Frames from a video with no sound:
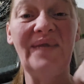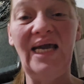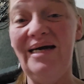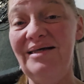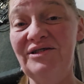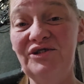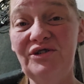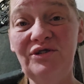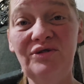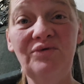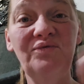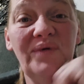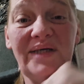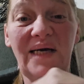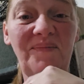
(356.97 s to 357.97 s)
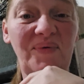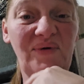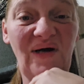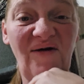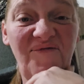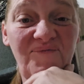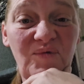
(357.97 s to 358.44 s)
as to when I put
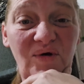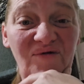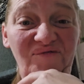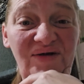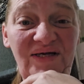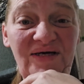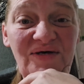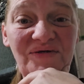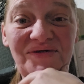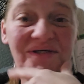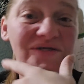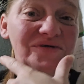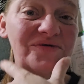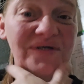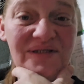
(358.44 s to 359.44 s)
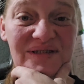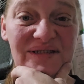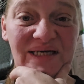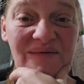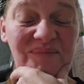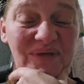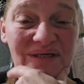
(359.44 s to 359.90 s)
off more videos, and you can
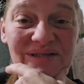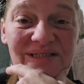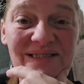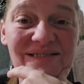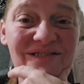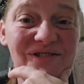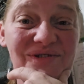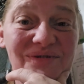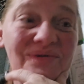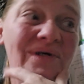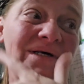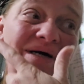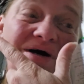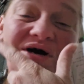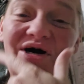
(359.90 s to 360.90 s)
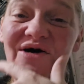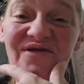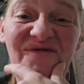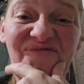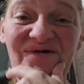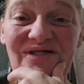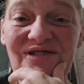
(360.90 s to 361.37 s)
stay plugged into all
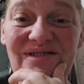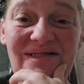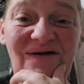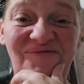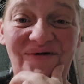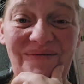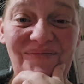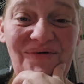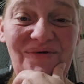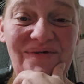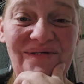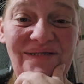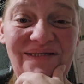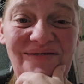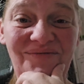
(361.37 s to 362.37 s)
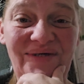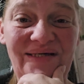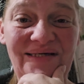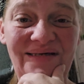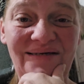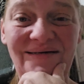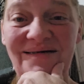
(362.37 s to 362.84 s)
the fun stuff I'm doing this
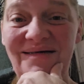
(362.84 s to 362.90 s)
week